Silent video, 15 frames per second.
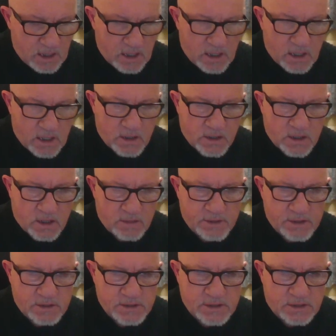Simon
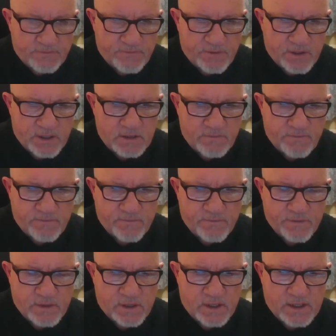
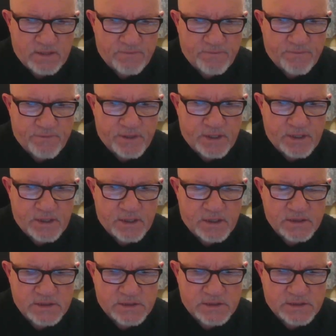c5, knight f3, knight
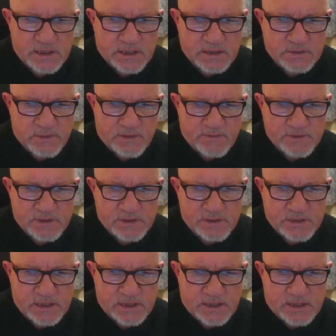c6, I was
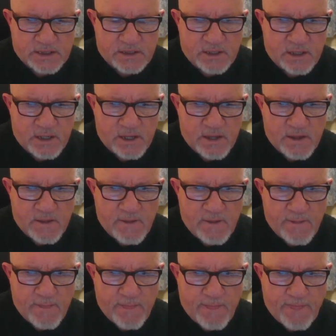Sicilian
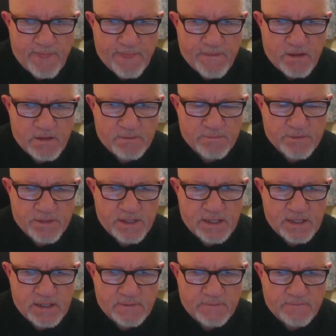type thing.